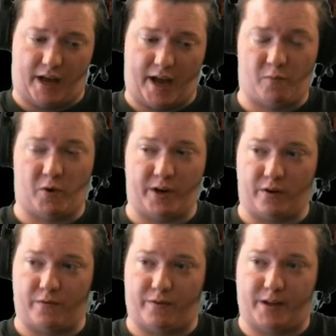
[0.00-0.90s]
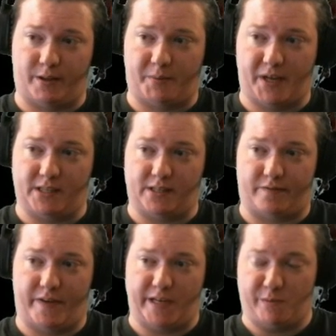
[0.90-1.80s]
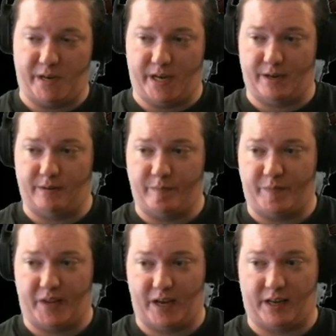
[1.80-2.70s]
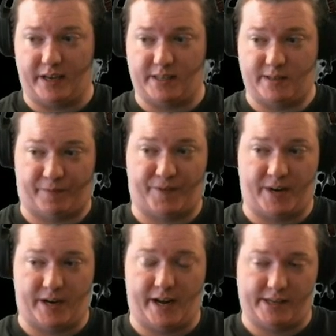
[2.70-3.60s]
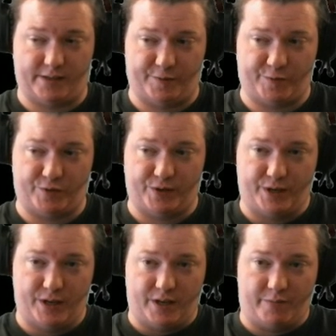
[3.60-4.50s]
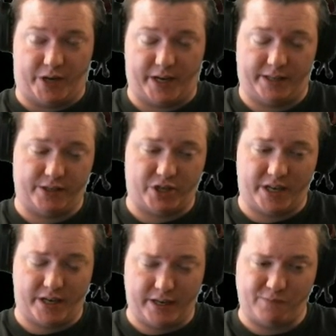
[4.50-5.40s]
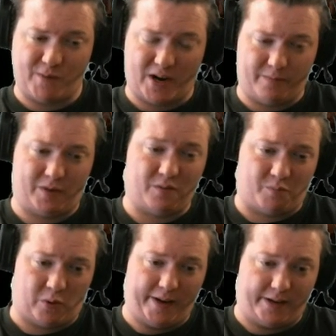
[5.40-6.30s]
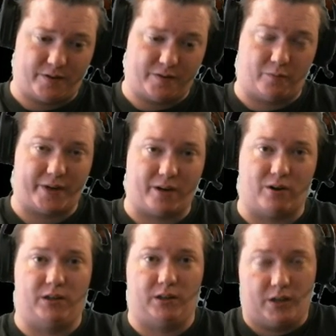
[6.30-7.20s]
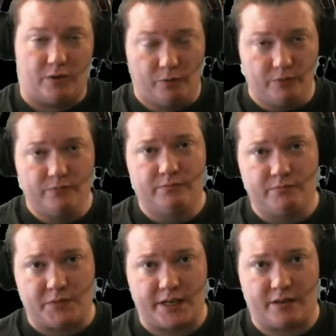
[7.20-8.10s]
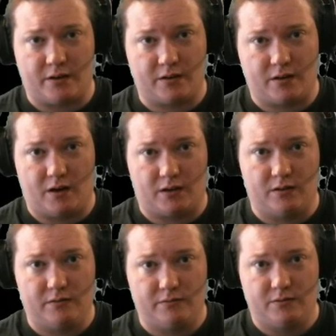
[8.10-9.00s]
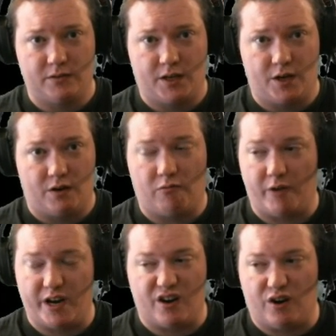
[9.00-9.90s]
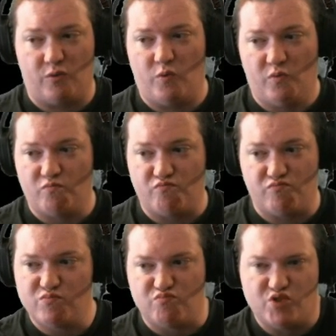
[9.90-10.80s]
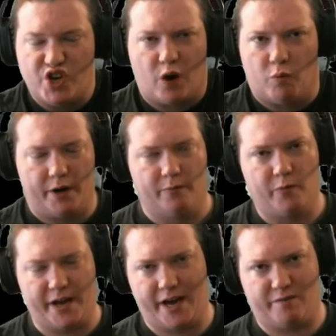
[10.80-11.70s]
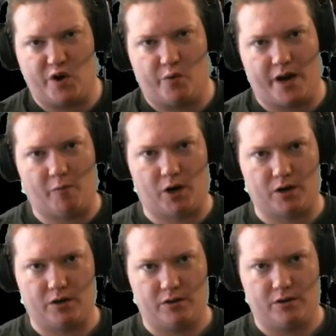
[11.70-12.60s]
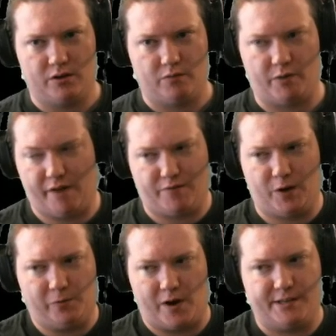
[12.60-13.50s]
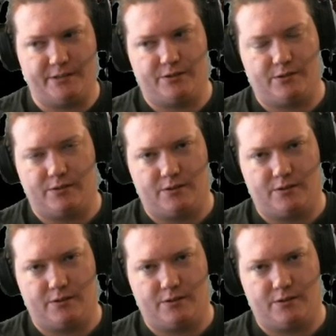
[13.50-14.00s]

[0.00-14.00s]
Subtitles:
I want to go find the plastic-faced man and get some frickin' answers. But Kindly Chang has brought up a good point. We are alone in Hong Kong. We know no one. We have no network. We have no friends.